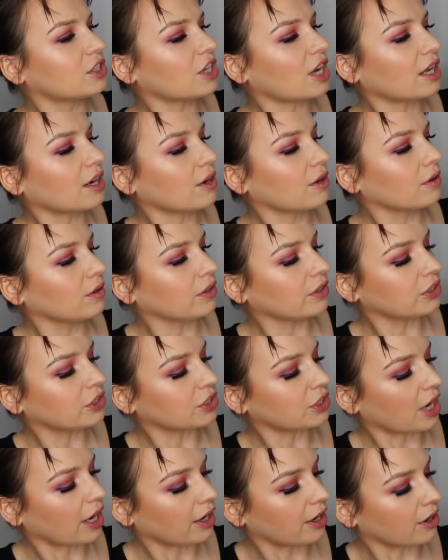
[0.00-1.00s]
shadow, and this
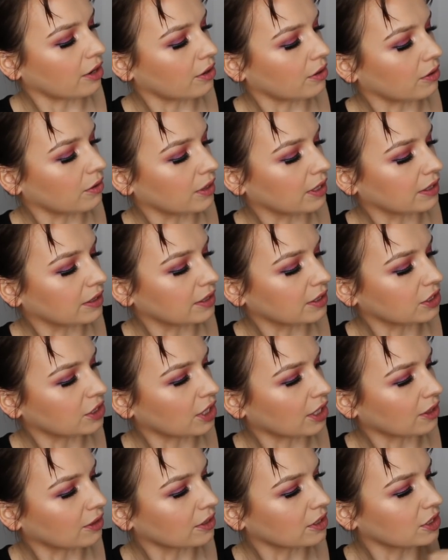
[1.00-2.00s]
shadow, and this
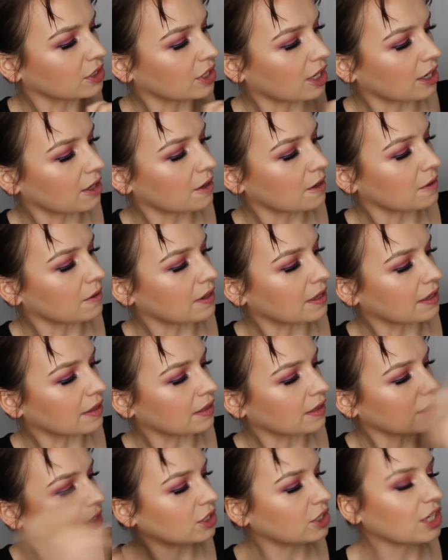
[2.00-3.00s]
shadow,
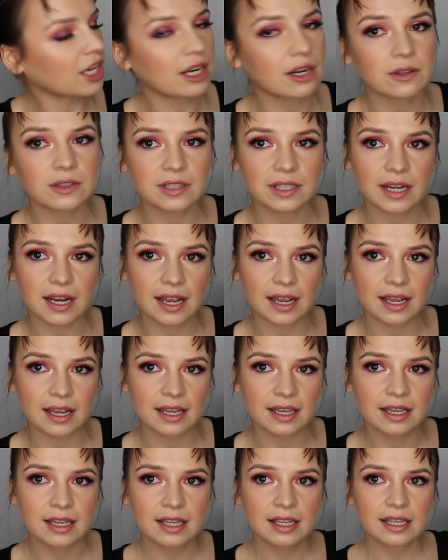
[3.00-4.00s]
and this shadow
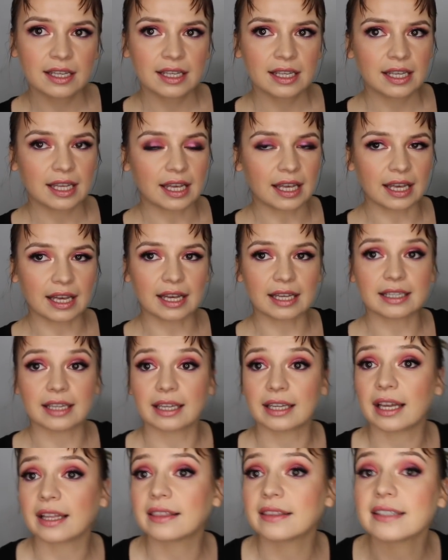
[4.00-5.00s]
today. And
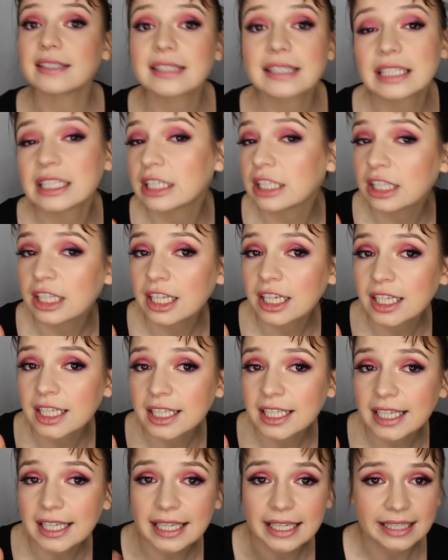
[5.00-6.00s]
I got this little
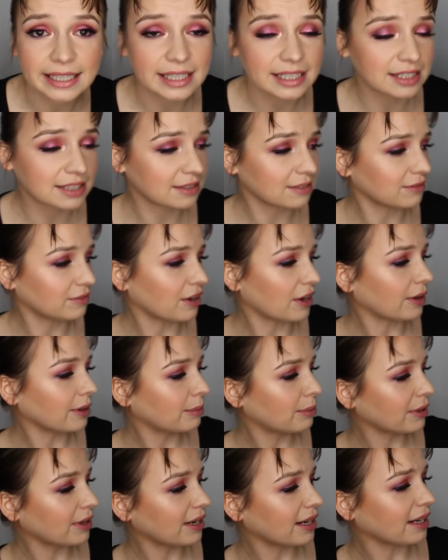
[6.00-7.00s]
look, and it's very
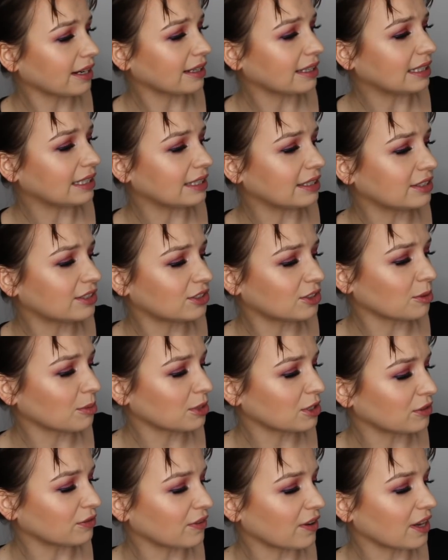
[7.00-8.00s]
pretty, and it's so
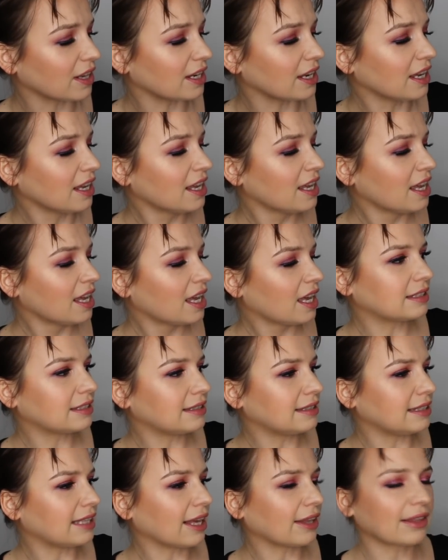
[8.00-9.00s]
much fun.
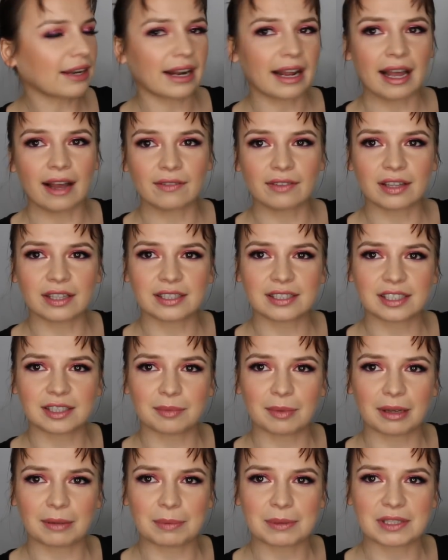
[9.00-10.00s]
Now that I have this
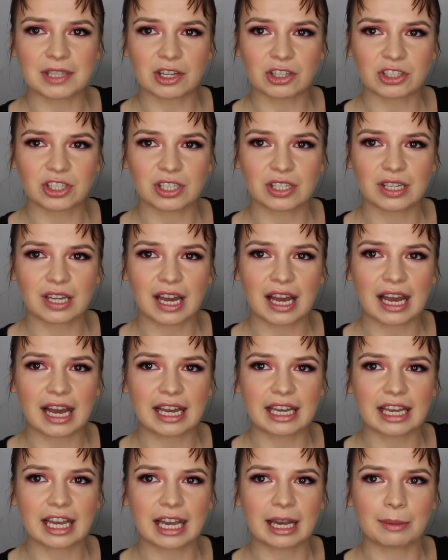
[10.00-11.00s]
in my possession,
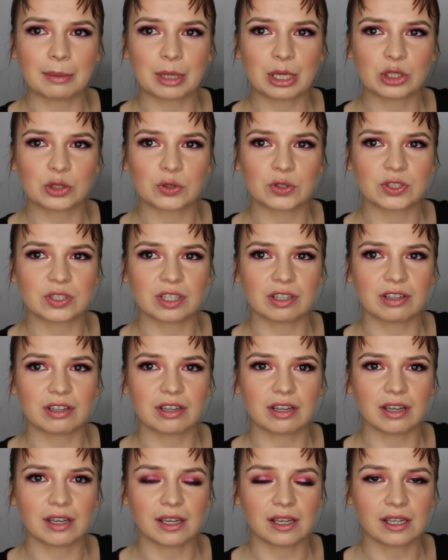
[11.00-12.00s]
I am
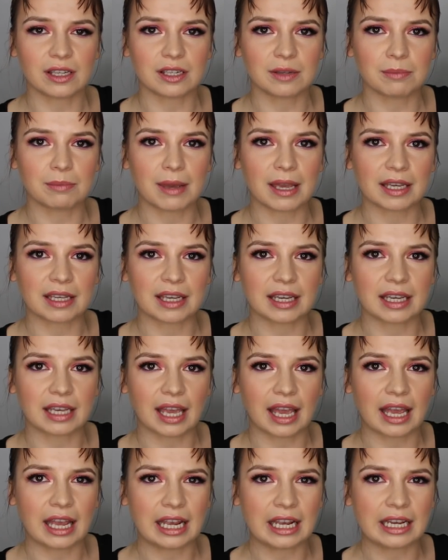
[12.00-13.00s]
interested in
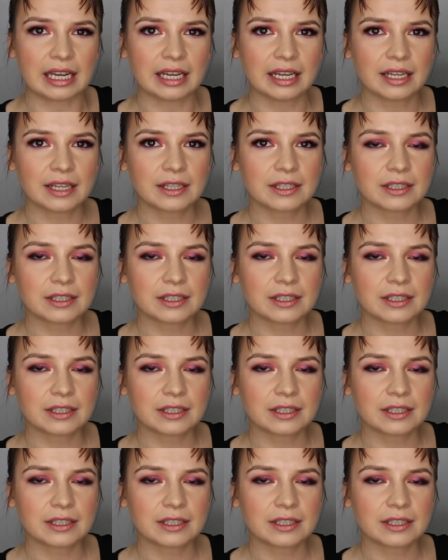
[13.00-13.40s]
making a